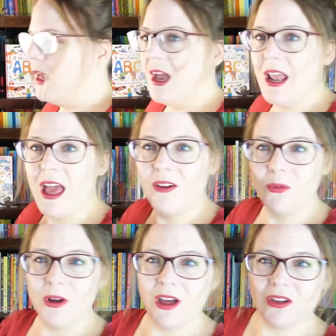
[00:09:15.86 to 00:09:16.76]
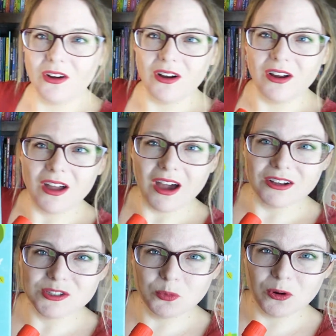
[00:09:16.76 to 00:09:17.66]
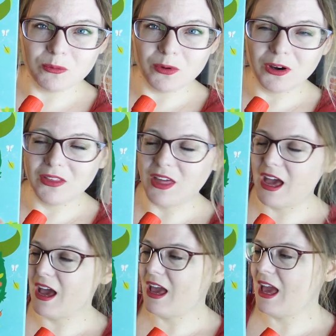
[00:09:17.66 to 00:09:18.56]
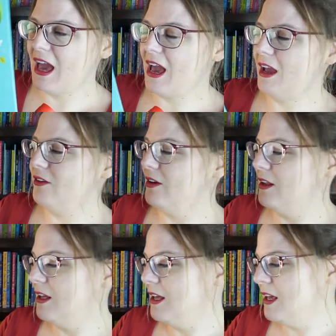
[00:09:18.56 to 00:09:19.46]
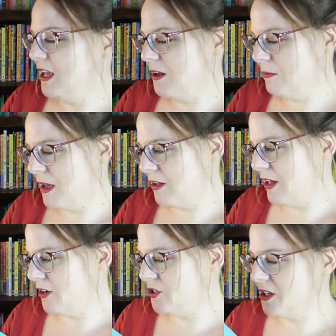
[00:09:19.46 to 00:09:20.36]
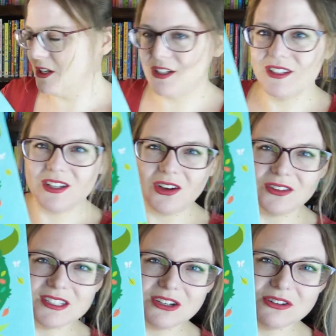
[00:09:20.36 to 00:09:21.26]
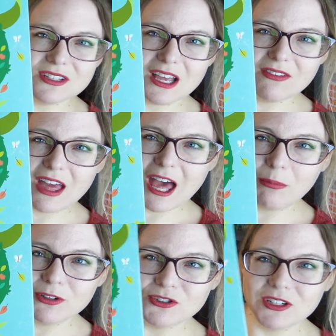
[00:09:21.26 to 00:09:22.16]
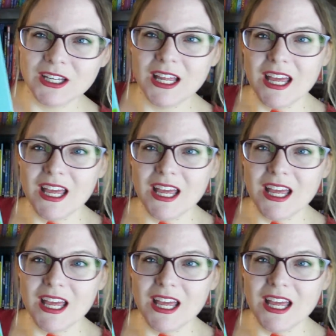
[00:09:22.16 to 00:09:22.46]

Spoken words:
And I have one other Usborne book that I had in my collection. This is called Secrets of the Apple Tree.